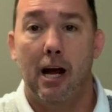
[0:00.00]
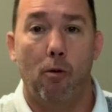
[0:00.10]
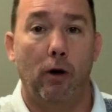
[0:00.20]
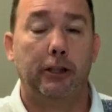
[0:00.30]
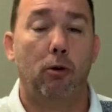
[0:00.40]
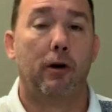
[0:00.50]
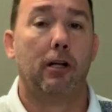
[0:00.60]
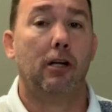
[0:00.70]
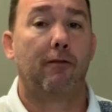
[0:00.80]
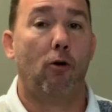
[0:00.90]
What you want to
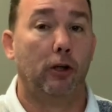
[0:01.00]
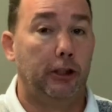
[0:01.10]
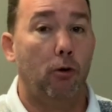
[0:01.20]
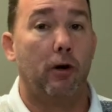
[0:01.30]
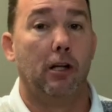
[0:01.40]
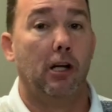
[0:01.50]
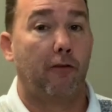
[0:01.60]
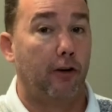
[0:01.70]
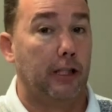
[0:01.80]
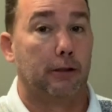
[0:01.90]
look for is you want to look
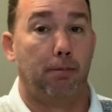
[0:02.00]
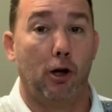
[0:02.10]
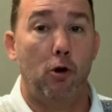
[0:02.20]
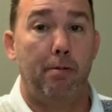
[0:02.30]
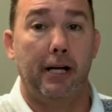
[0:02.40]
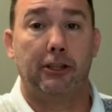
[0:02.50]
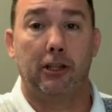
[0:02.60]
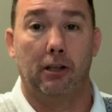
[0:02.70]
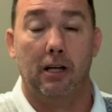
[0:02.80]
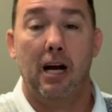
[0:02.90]
for this blue
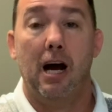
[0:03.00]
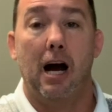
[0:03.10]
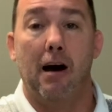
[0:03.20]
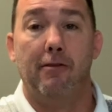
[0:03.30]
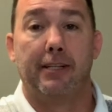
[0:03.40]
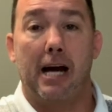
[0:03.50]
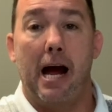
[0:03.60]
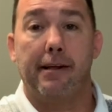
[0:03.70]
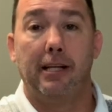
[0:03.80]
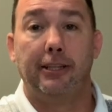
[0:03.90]
picture of the
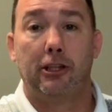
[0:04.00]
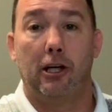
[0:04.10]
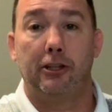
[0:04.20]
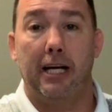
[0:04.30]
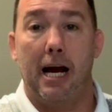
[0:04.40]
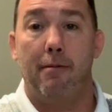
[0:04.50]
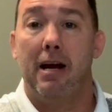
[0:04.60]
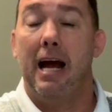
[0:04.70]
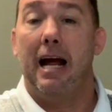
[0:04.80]
Tithely Church app.